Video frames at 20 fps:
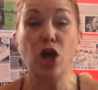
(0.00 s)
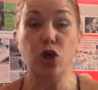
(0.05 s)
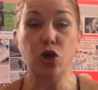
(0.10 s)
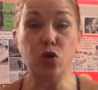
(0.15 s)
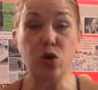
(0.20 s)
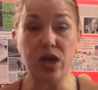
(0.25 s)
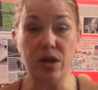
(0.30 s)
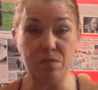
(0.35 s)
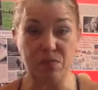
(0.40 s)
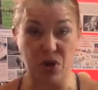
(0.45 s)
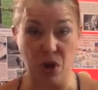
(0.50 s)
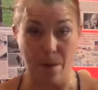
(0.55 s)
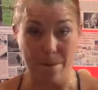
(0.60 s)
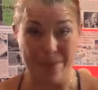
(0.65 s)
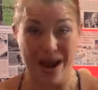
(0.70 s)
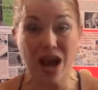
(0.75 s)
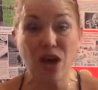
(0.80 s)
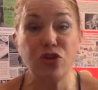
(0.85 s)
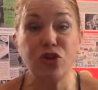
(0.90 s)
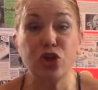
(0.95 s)
you keep your
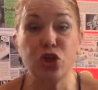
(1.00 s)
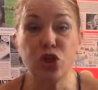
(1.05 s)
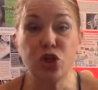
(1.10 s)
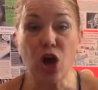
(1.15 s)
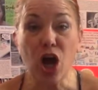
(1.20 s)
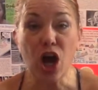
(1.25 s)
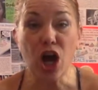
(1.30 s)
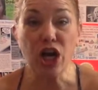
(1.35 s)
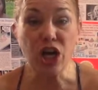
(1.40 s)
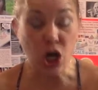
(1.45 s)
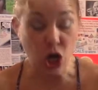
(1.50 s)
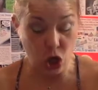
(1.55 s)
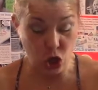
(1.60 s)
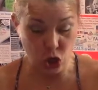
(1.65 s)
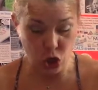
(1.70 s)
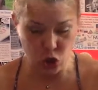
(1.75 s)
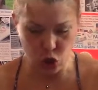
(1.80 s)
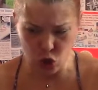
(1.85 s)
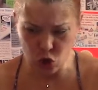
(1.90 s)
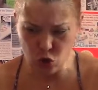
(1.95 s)
mouth shut,
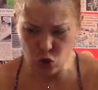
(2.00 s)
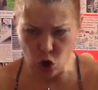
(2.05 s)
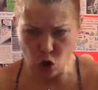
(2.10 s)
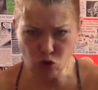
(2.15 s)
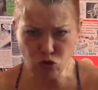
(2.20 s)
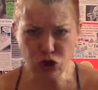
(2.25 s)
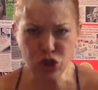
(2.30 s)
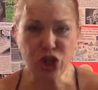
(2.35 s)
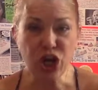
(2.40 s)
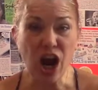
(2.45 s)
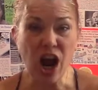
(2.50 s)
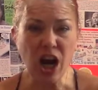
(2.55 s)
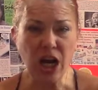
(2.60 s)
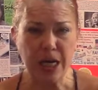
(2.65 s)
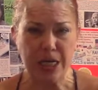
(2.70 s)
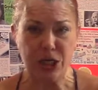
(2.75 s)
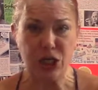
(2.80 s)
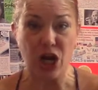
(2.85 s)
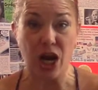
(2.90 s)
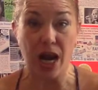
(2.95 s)
you don't
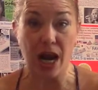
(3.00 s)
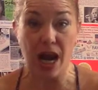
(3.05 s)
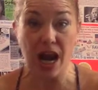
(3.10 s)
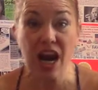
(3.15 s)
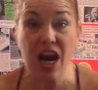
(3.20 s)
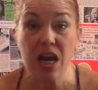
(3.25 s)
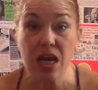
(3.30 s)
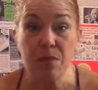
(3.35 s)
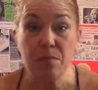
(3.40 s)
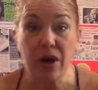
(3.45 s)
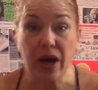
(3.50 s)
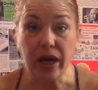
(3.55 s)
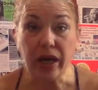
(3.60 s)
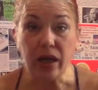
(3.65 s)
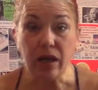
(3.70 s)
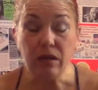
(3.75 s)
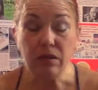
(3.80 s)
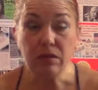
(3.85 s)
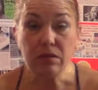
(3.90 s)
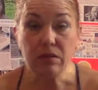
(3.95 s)
challenge anybody,